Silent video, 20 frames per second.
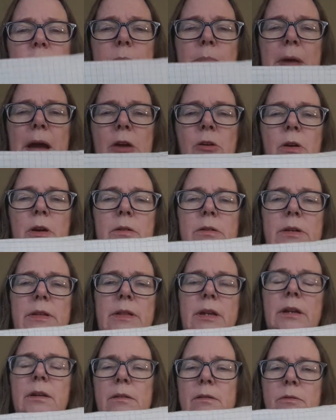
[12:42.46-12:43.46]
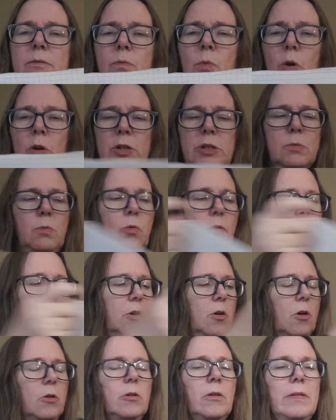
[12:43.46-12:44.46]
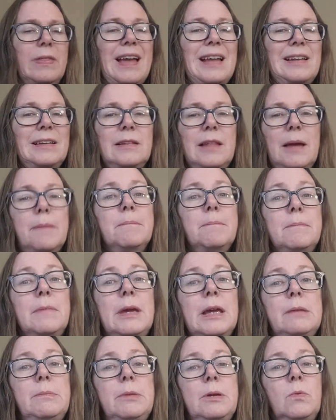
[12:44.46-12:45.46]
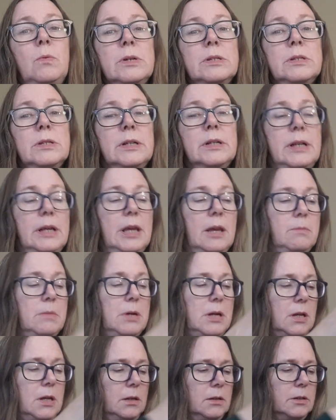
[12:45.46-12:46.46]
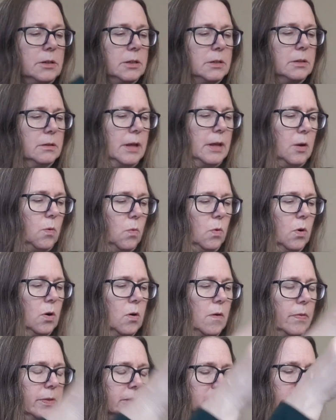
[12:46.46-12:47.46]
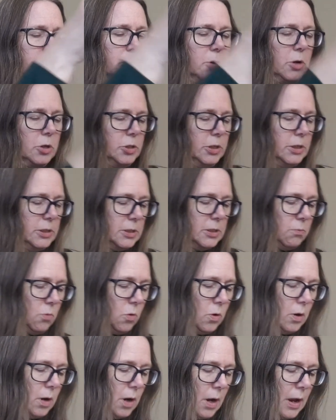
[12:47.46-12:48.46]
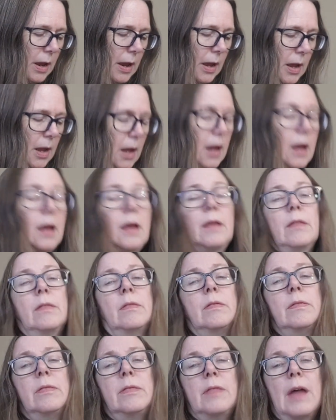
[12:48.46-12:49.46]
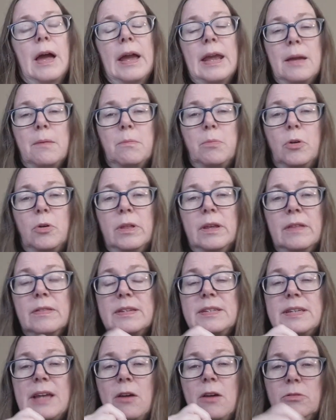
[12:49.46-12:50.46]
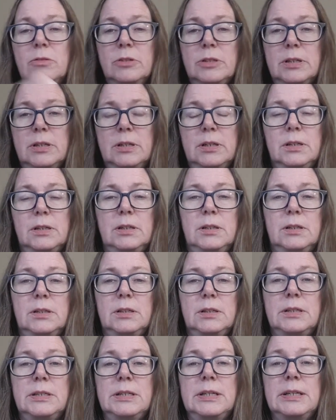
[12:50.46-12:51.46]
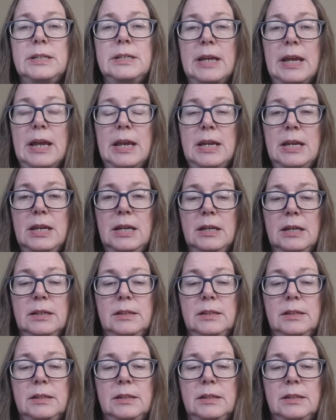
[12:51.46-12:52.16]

background, and then work some more on the cardinal. That may be what's going to get me to like work on this project some more. I am pulling this out today